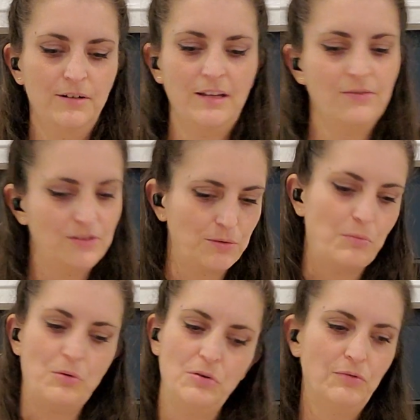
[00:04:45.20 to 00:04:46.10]
even to
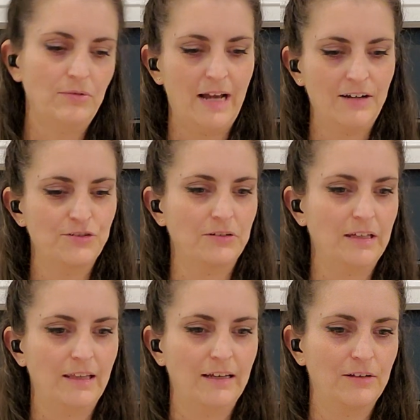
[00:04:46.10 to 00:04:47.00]
move
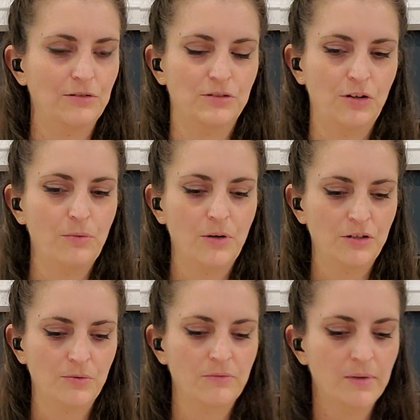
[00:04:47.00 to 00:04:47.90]
naturally. Like there's so
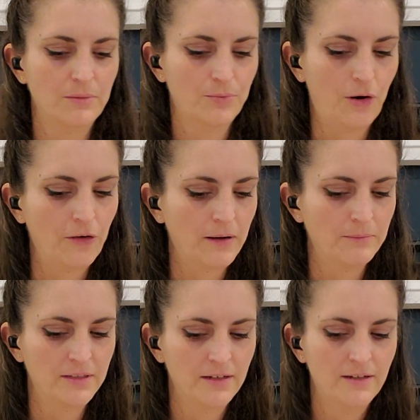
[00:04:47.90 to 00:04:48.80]
much we've been
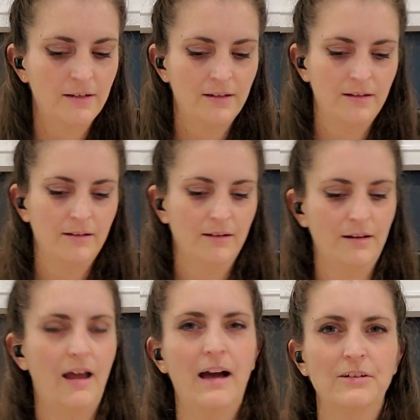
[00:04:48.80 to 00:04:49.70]
programmed
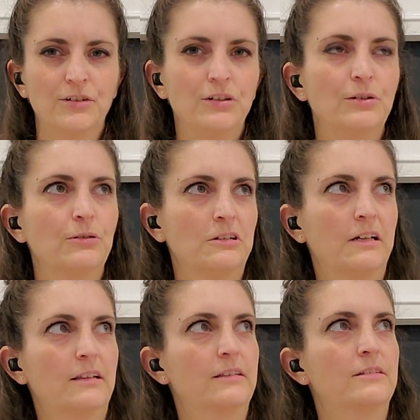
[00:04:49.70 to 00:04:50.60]
not to do, or
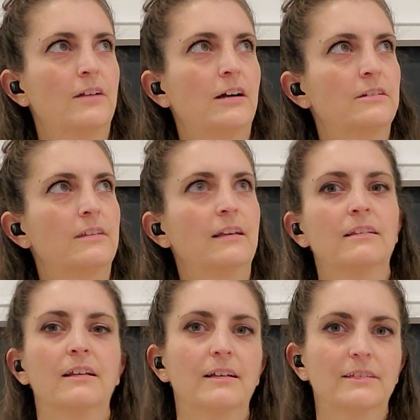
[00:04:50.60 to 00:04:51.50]
like taught to
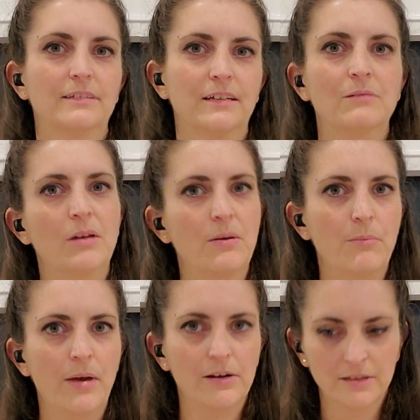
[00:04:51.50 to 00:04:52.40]
think that it's going to be
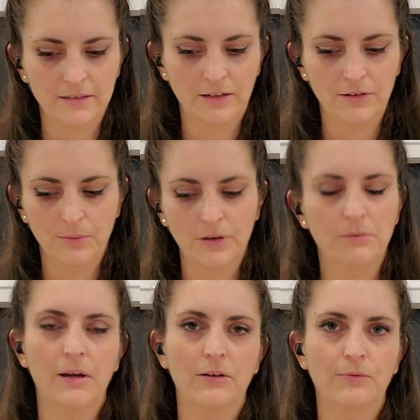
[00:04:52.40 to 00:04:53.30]
embarrassing, or we're
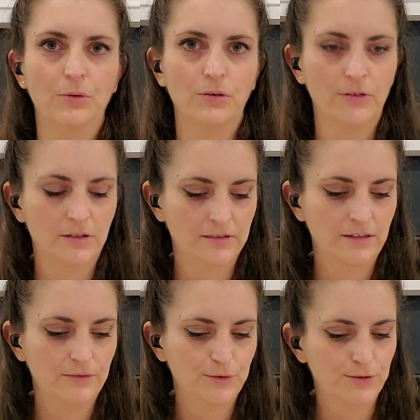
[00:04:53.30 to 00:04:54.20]
going to make a fool of
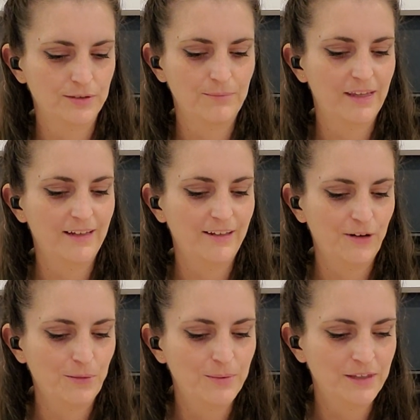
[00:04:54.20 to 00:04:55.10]
ourselves or something,
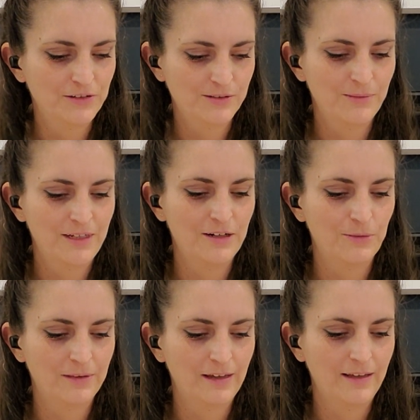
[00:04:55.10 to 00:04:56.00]
but there's something
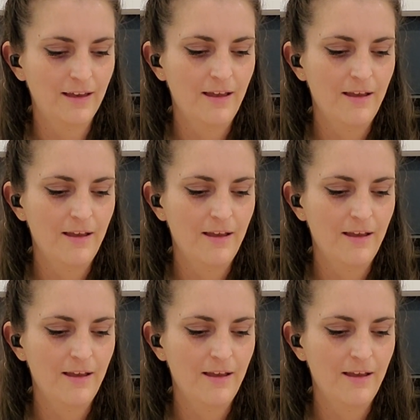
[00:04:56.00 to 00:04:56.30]
here with like